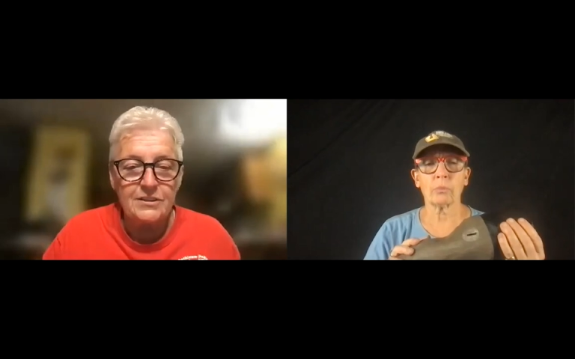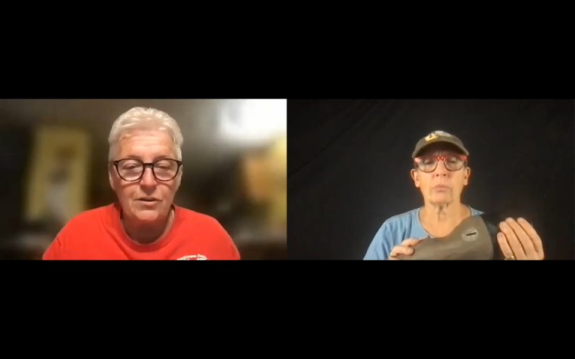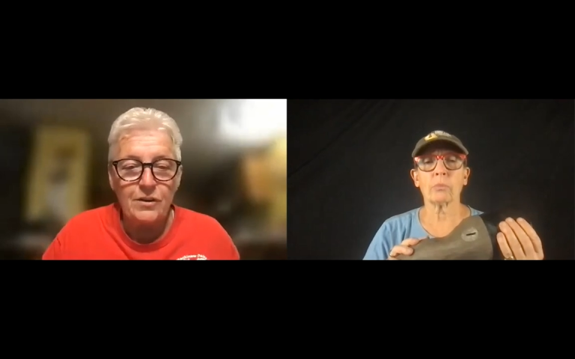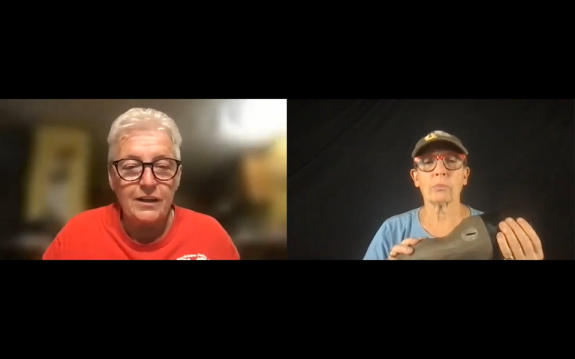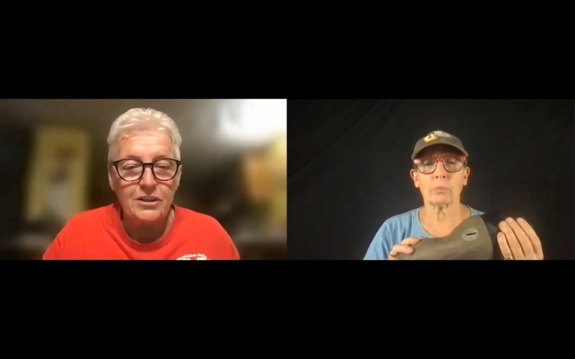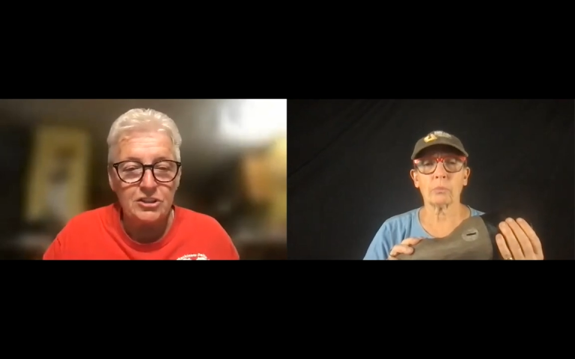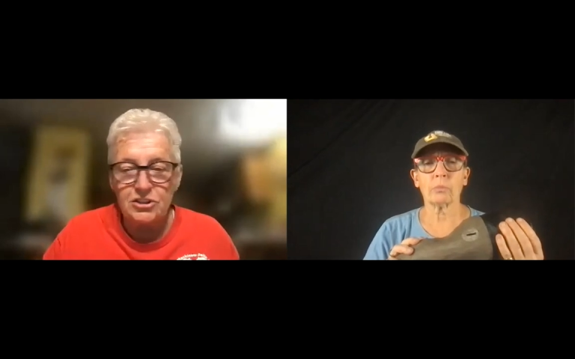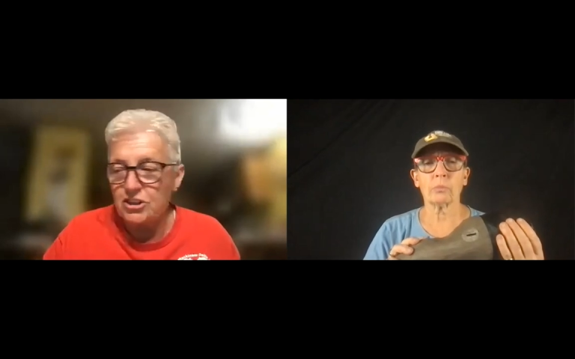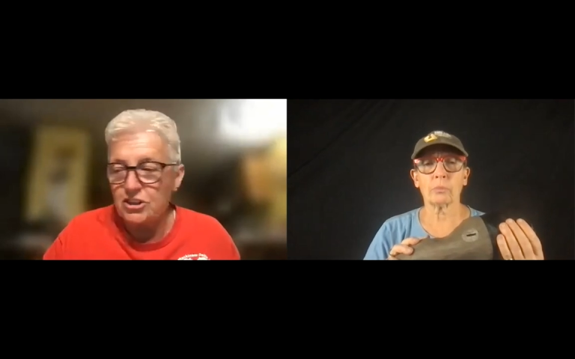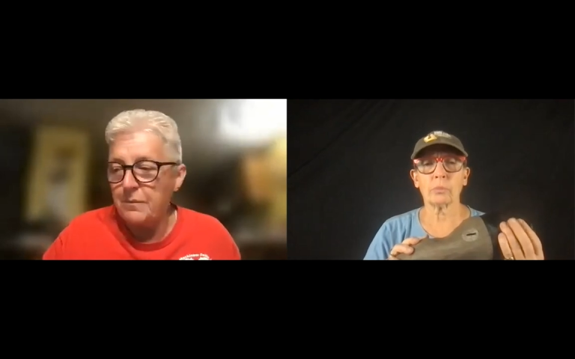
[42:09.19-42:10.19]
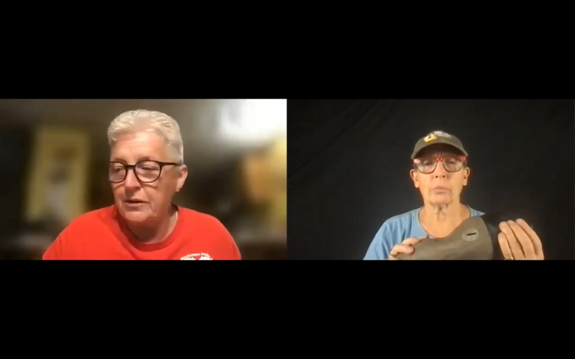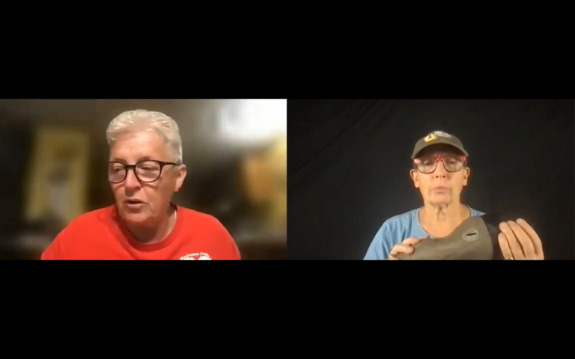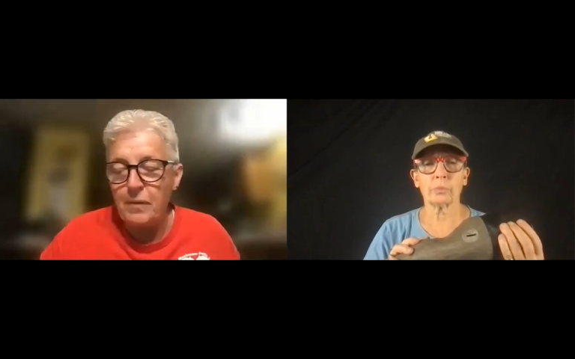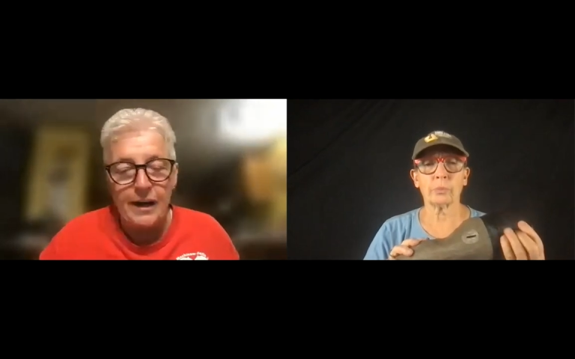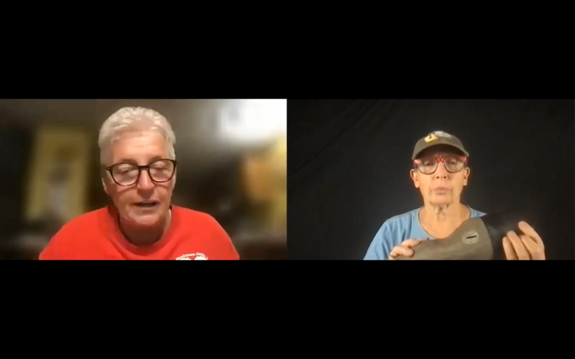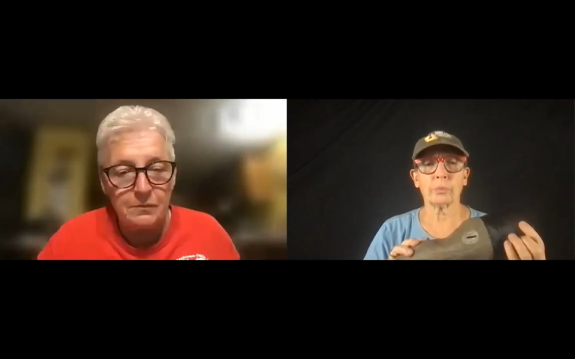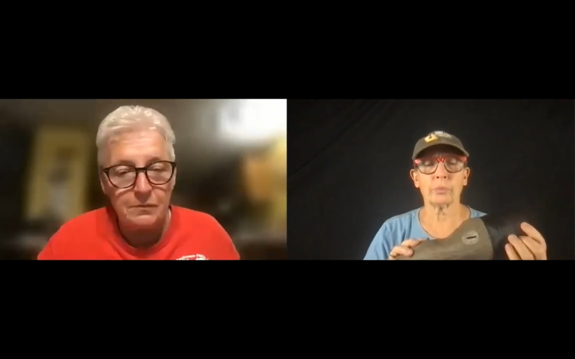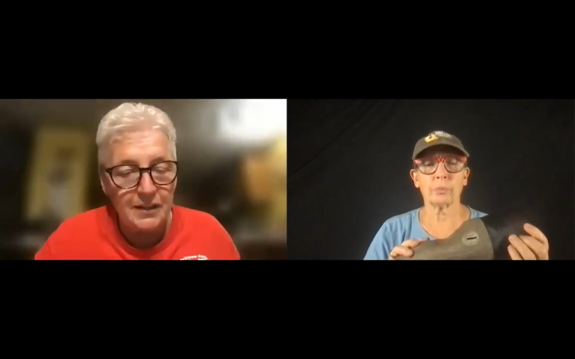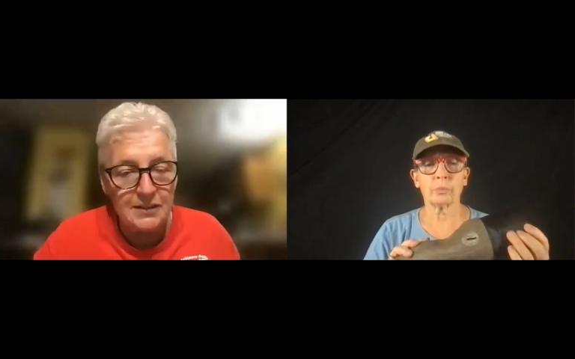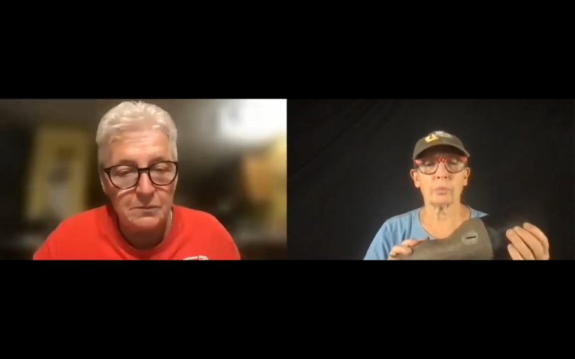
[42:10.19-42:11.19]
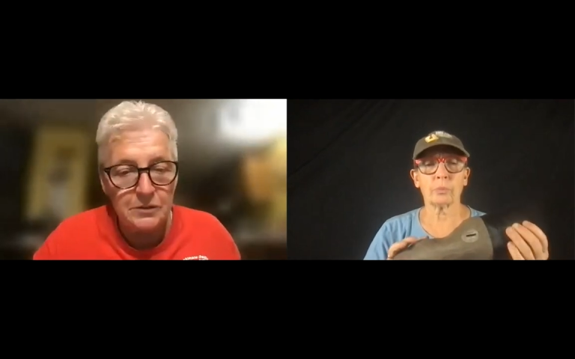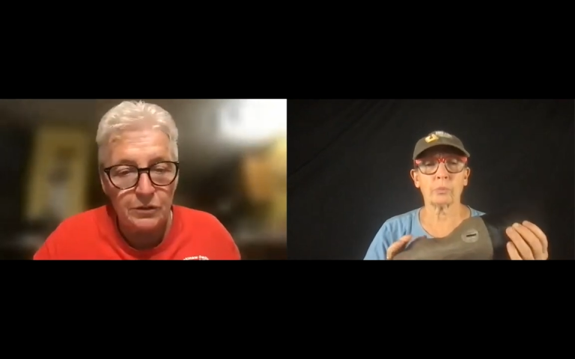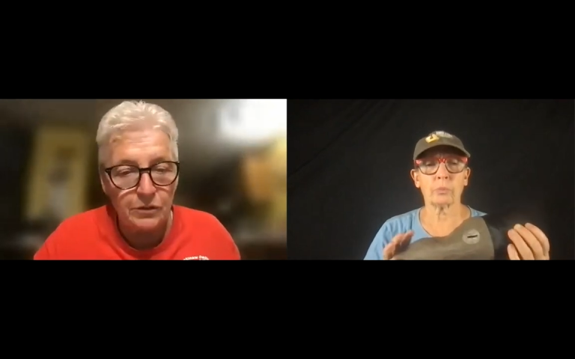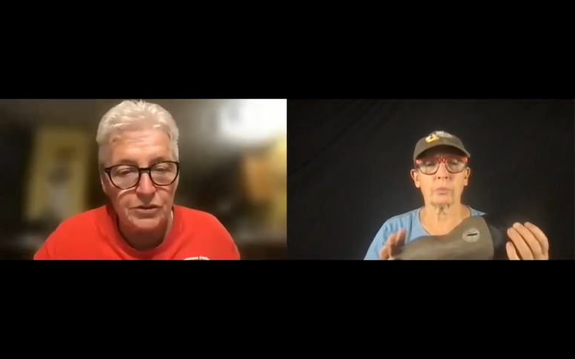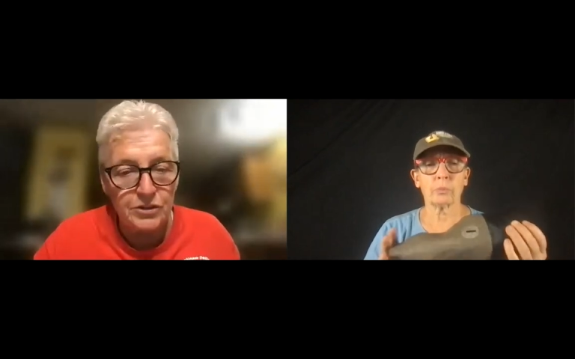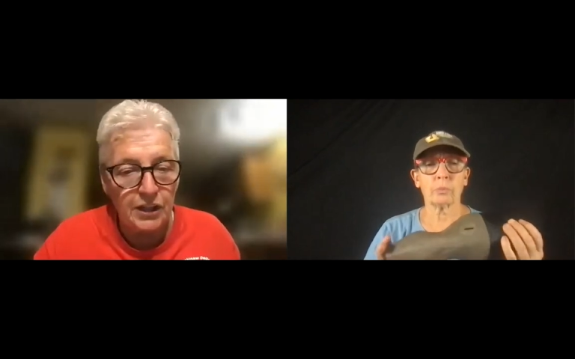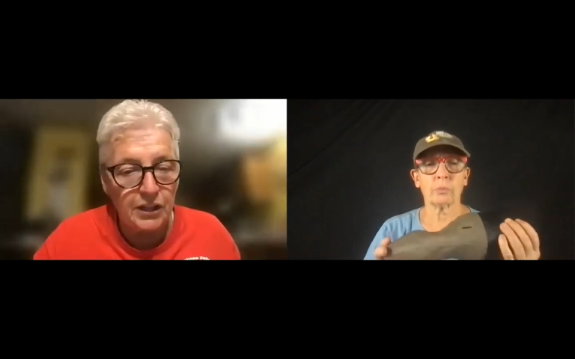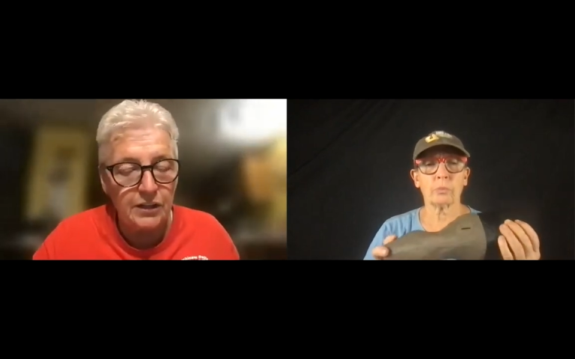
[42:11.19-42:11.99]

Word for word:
Speaker 1: So like Jamie'd go back and mix the materials again,